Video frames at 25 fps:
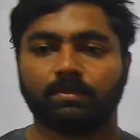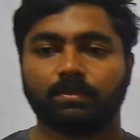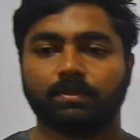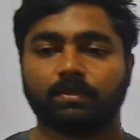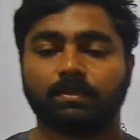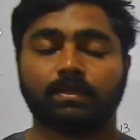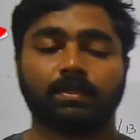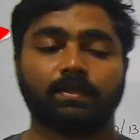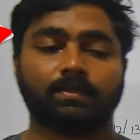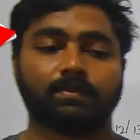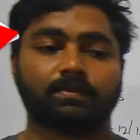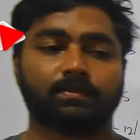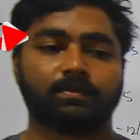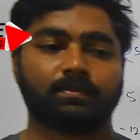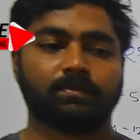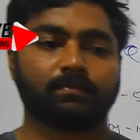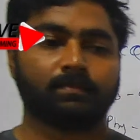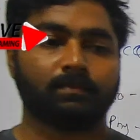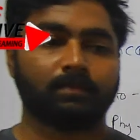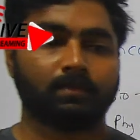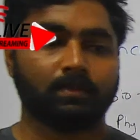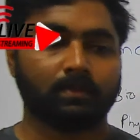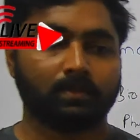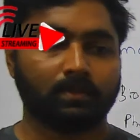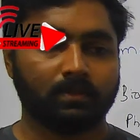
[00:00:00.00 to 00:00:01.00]
the class.
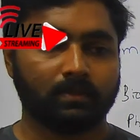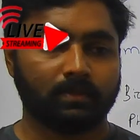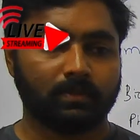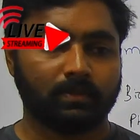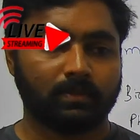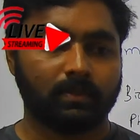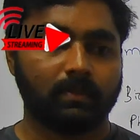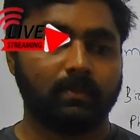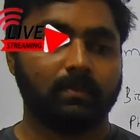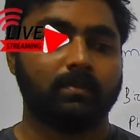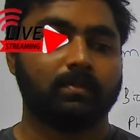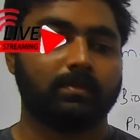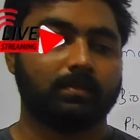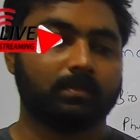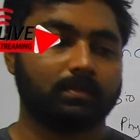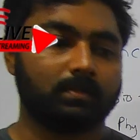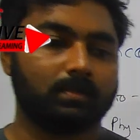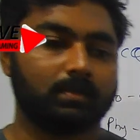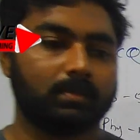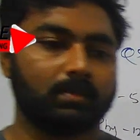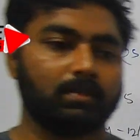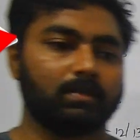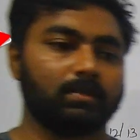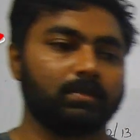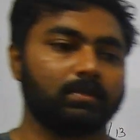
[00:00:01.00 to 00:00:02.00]
Then
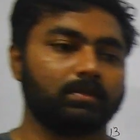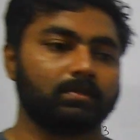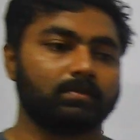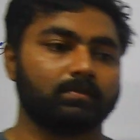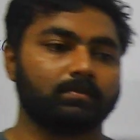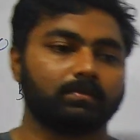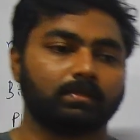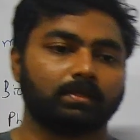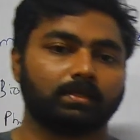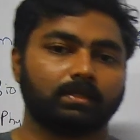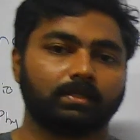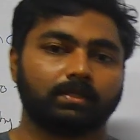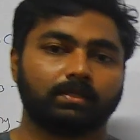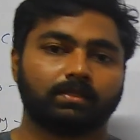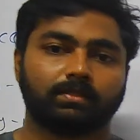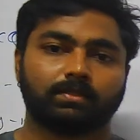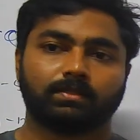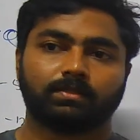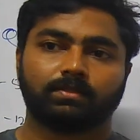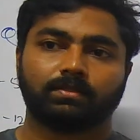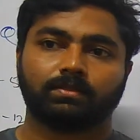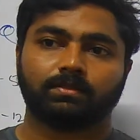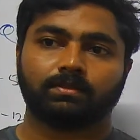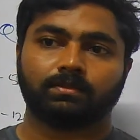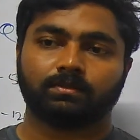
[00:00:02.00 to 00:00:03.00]
good
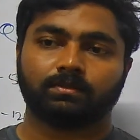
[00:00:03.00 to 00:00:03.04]
night.